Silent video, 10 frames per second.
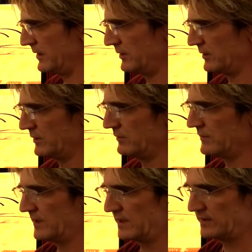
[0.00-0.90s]
and you can use
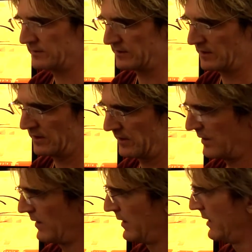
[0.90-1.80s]
this
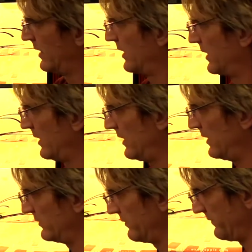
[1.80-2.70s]

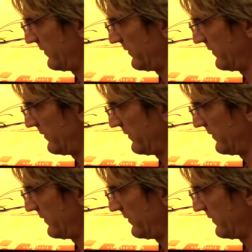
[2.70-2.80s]
as the